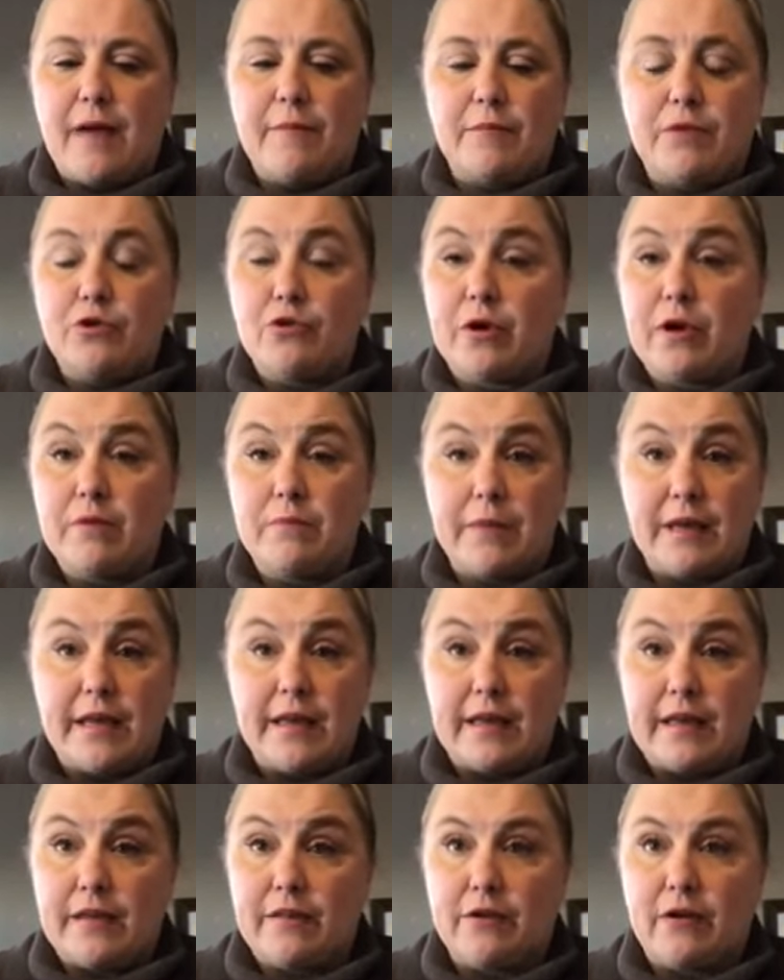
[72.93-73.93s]
you can
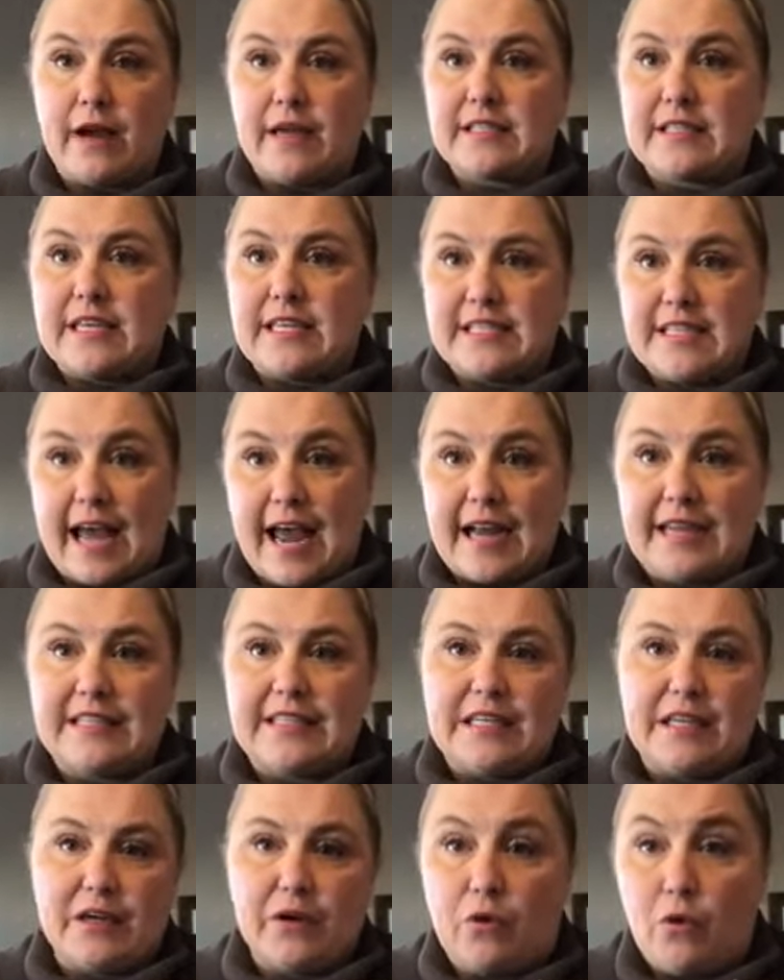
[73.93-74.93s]
be either as
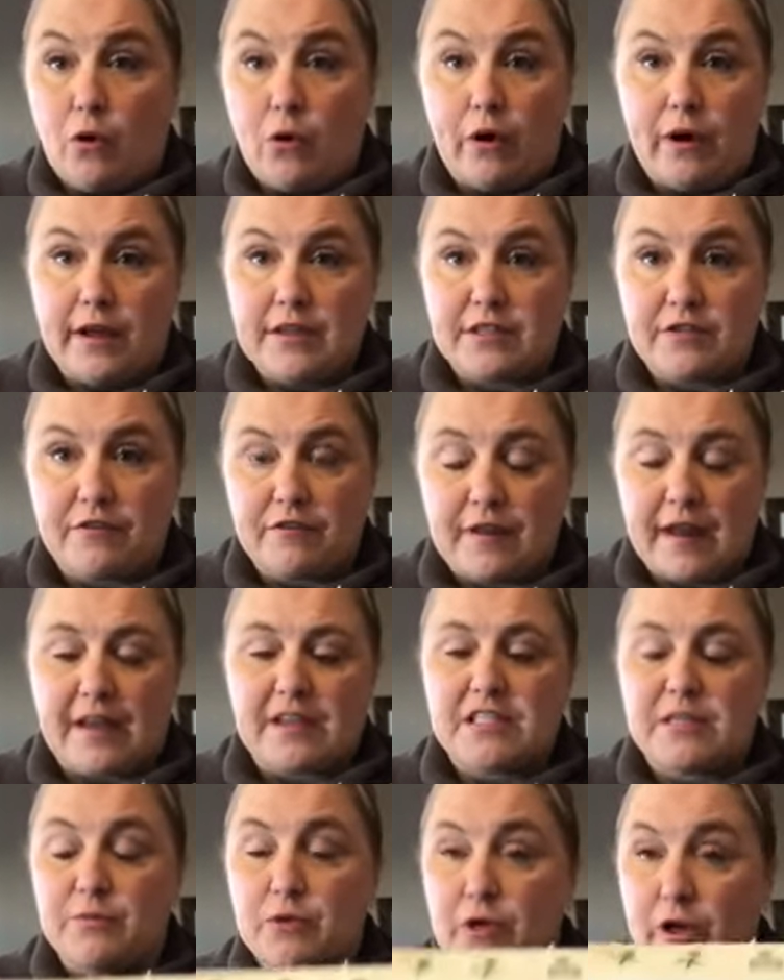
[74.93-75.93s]
exacting or as
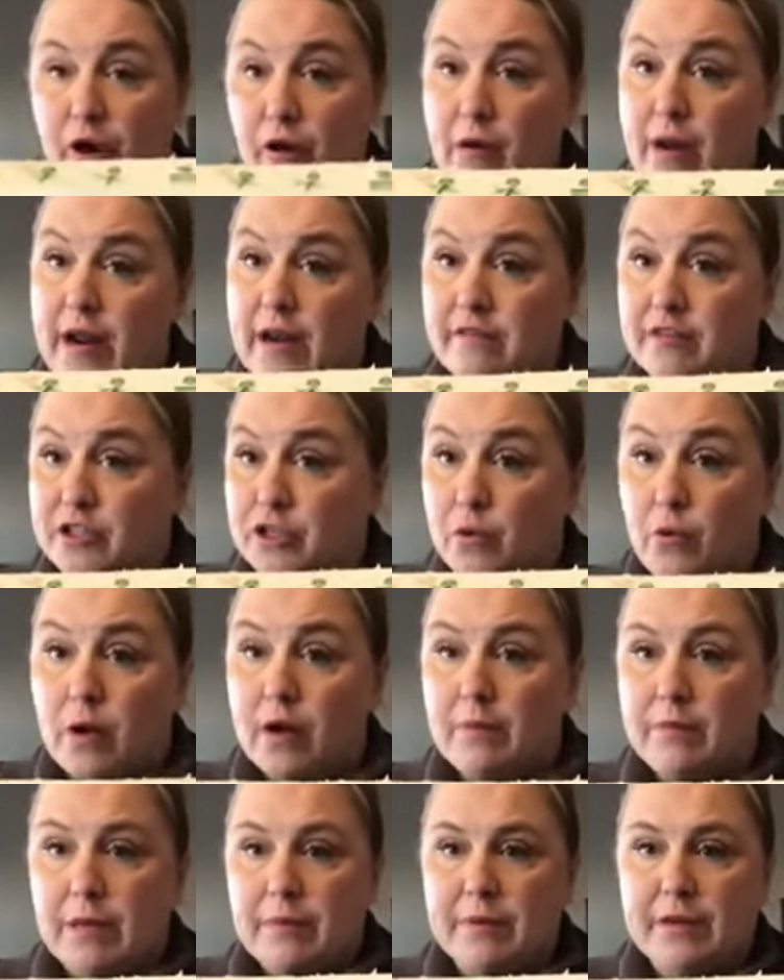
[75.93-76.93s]
flexible and creative as you want
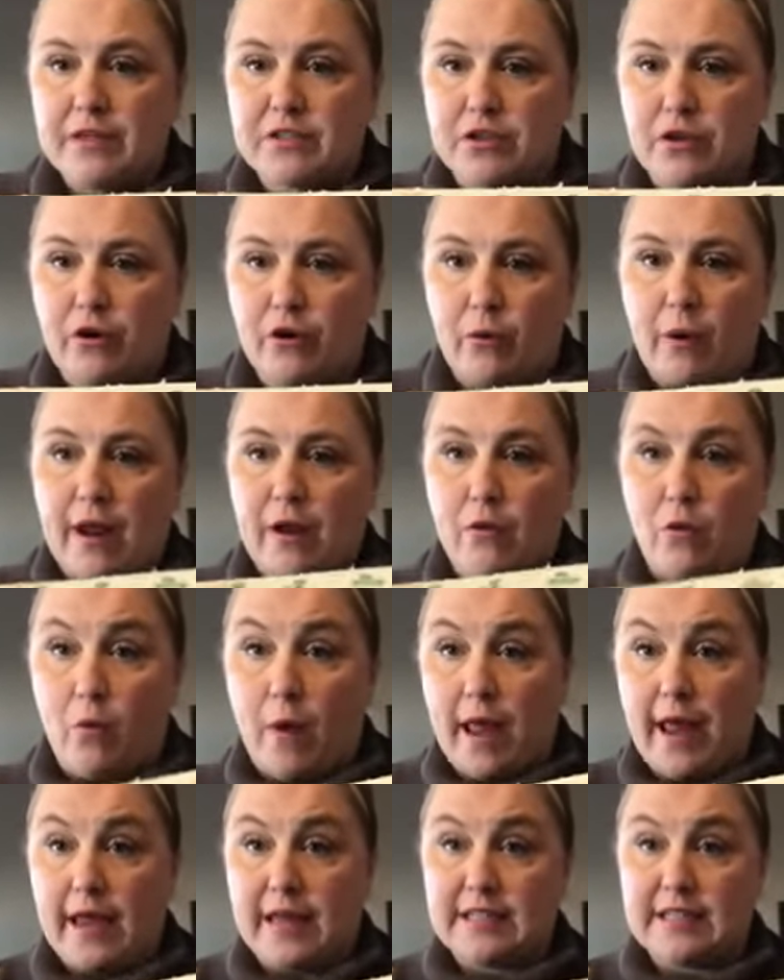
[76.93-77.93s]
to be, but it's a great
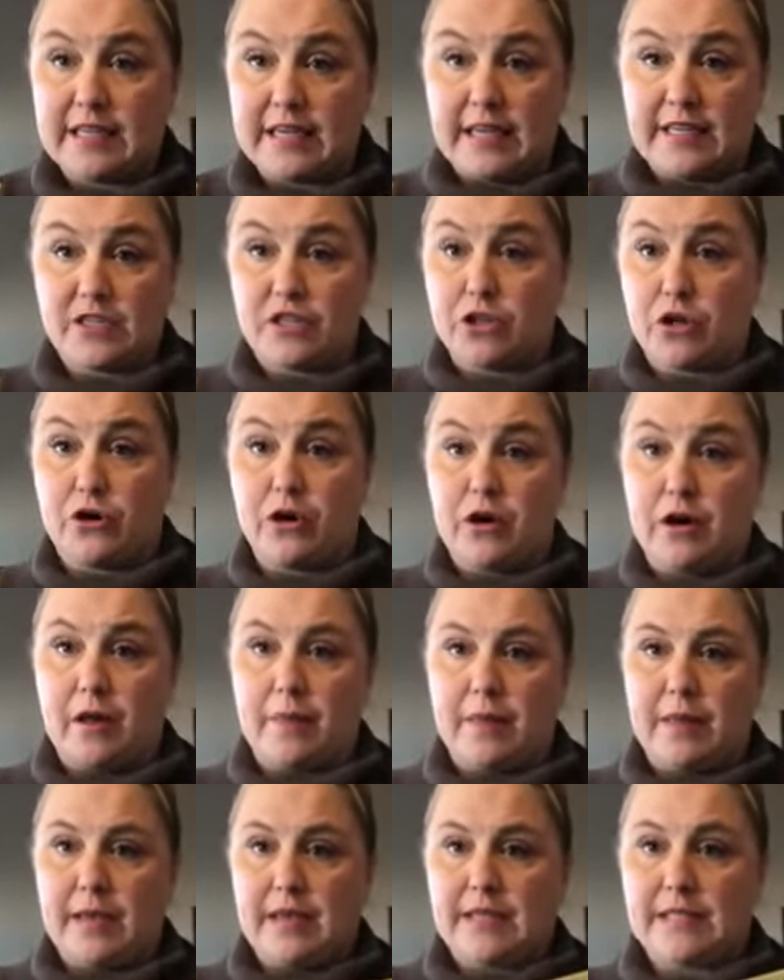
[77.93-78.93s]
way to get started
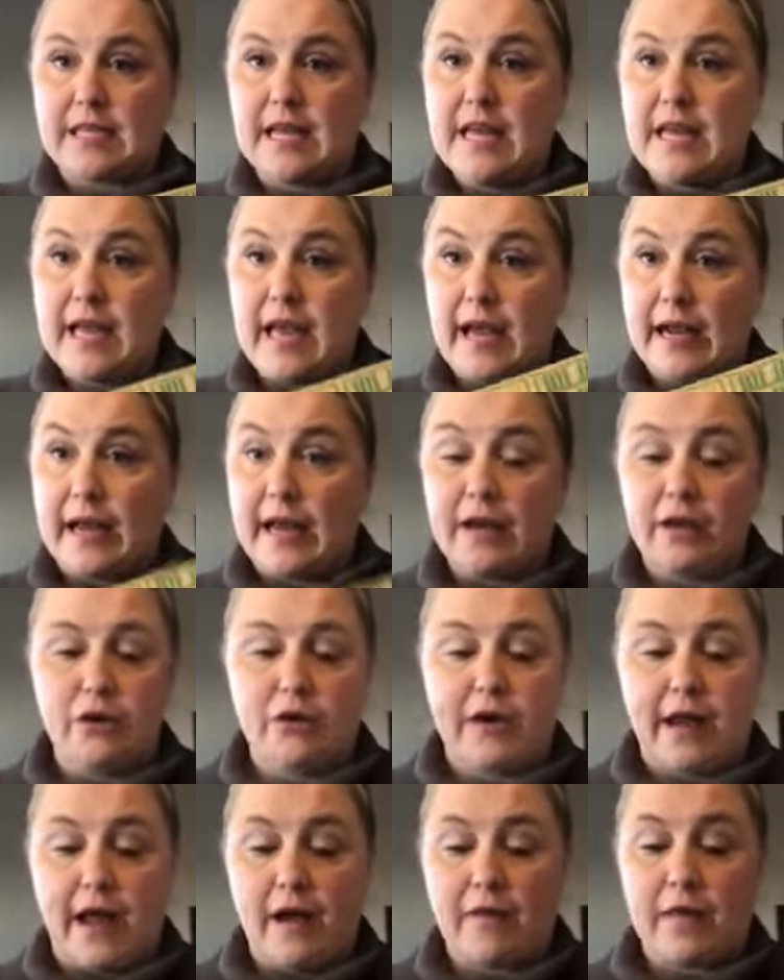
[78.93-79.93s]
on these and kind of
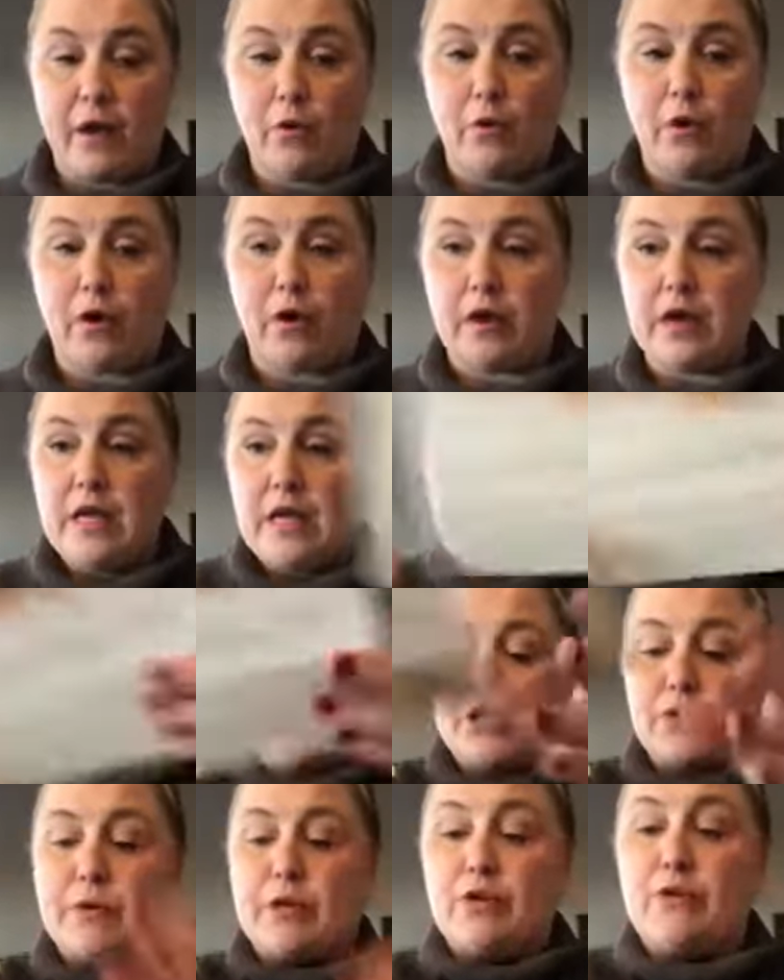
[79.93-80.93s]
learn how they work.
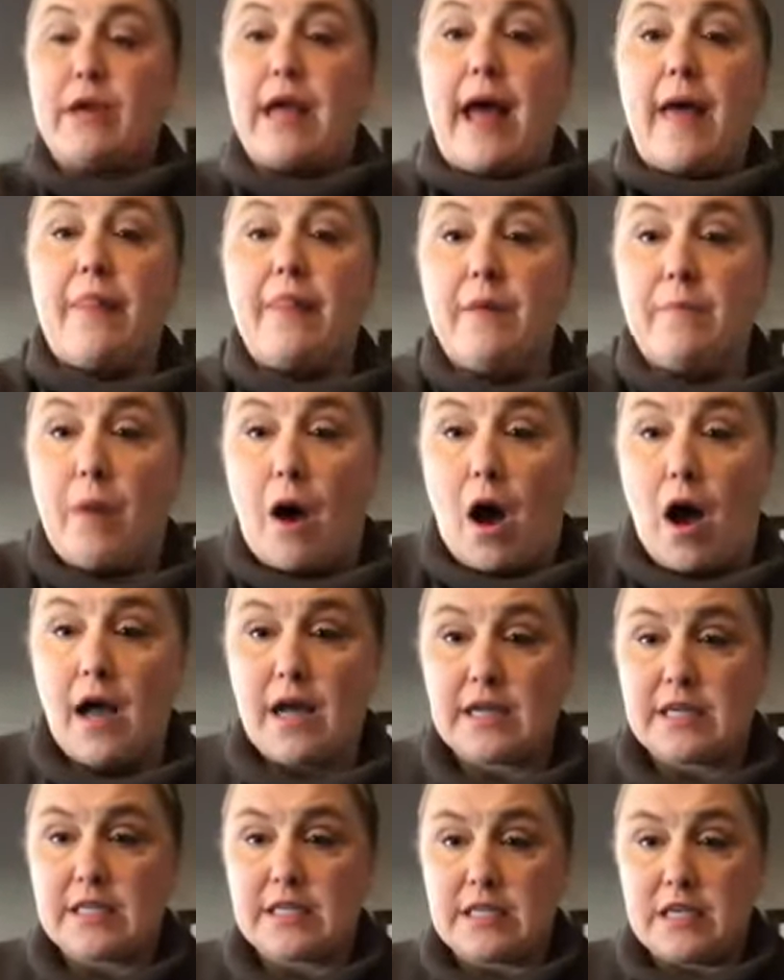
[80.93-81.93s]
So when you get the
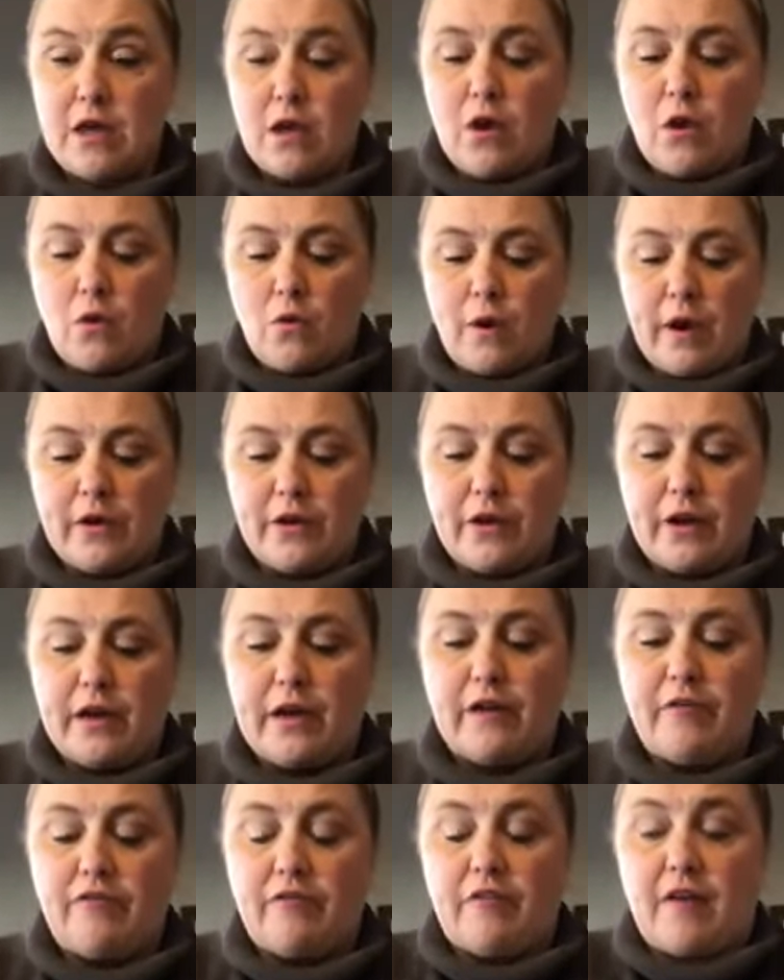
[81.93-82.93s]
box, what you're
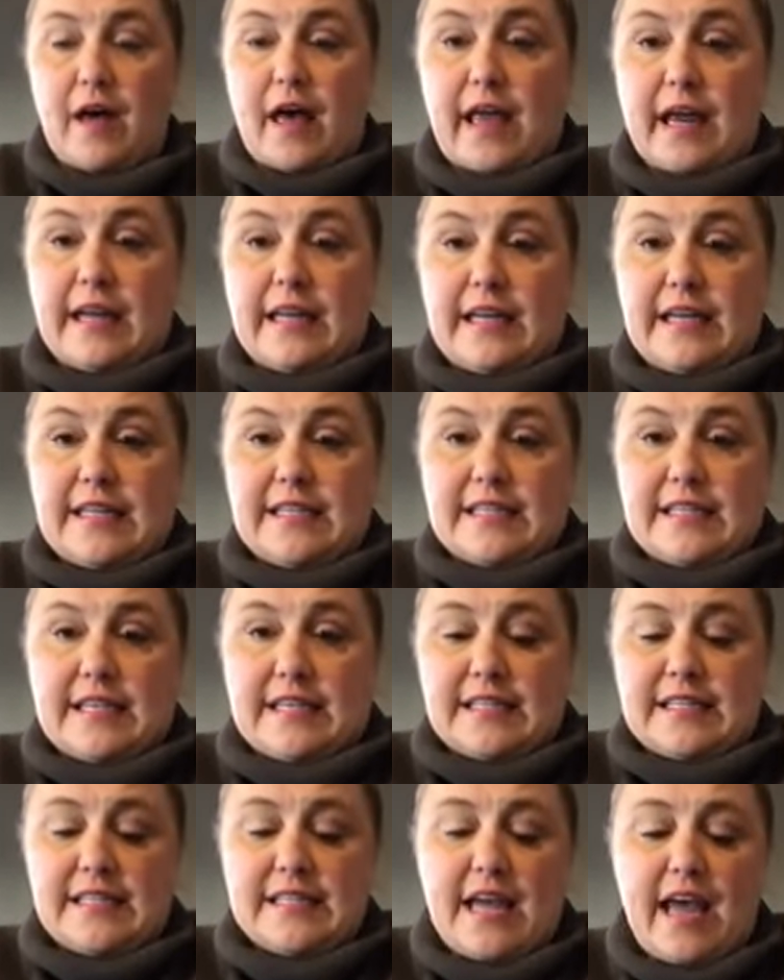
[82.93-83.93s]
going to find is
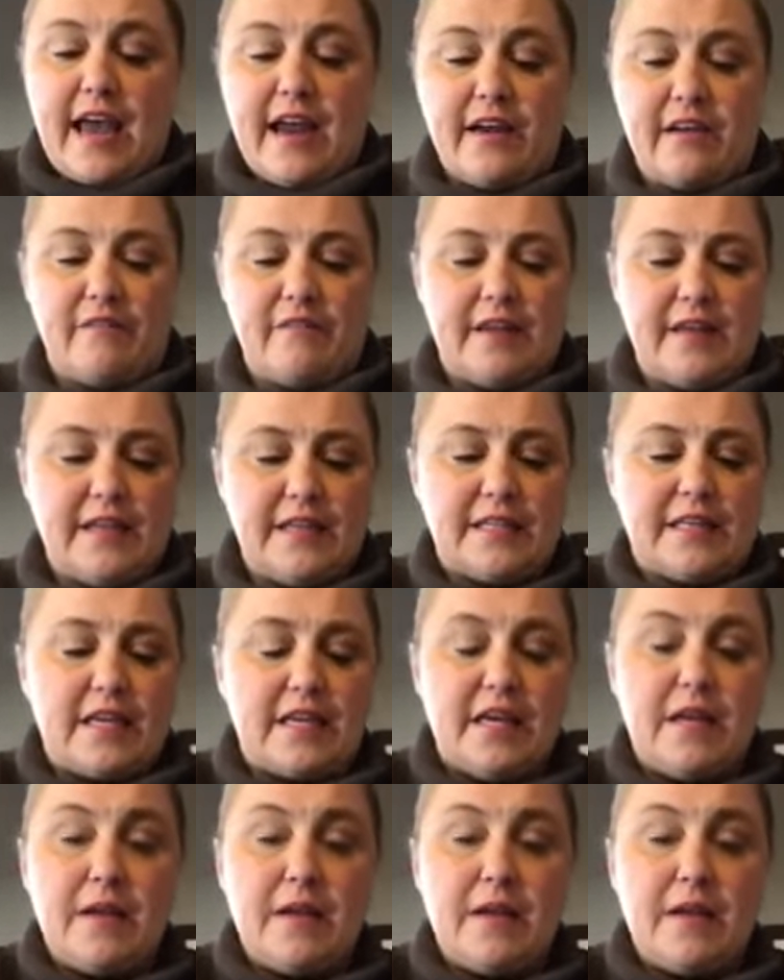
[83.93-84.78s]
inside of it,